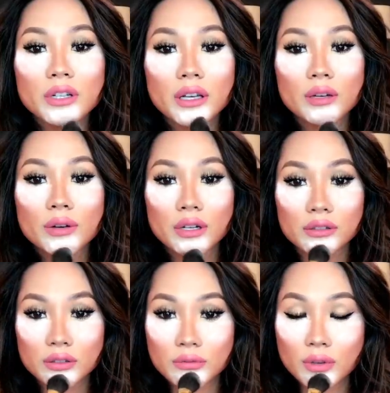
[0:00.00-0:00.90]
put it anywhere
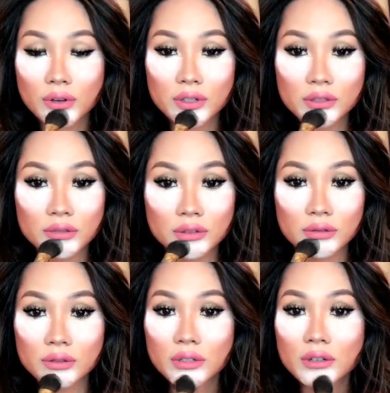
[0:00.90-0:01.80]
else you want
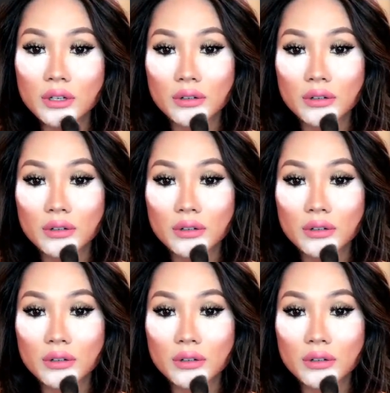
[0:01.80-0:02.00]
to